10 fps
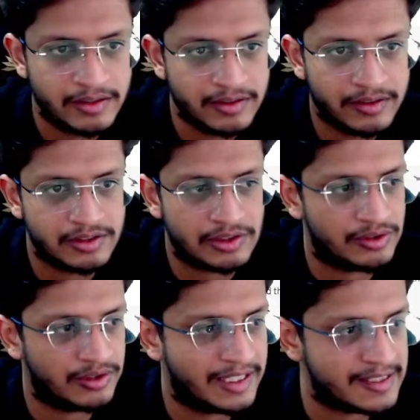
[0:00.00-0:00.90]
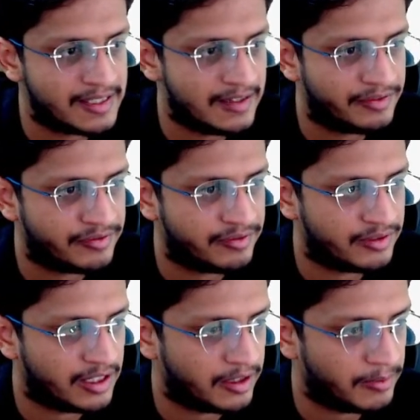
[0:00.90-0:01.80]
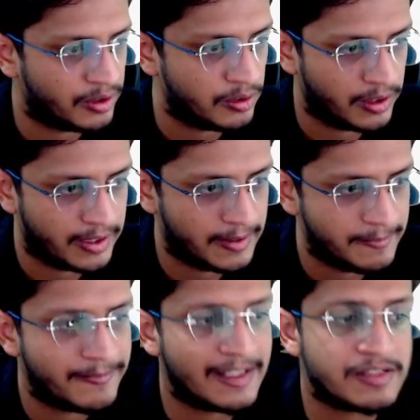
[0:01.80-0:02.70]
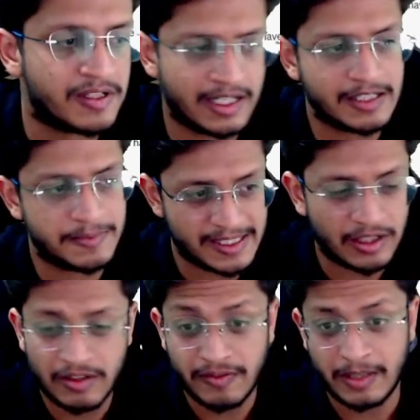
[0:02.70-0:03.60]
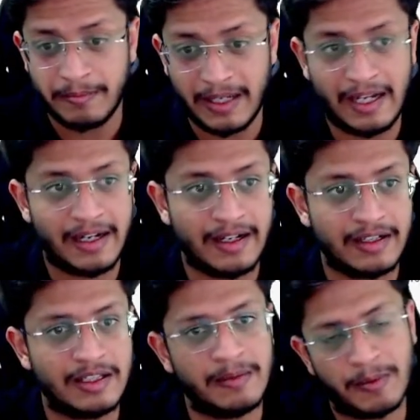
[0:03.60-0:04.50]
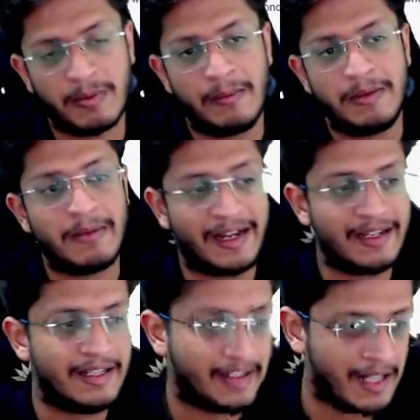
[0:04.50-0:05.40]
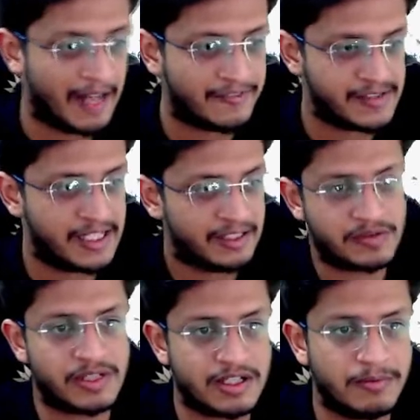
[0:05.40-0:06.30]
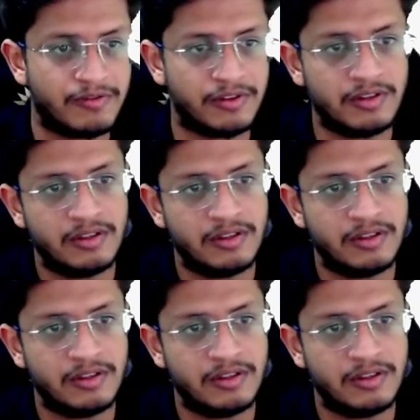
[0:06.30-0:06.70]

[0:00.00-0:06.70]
So let's see if they're able to do it. This question is present on web and they probably might have seen this question before.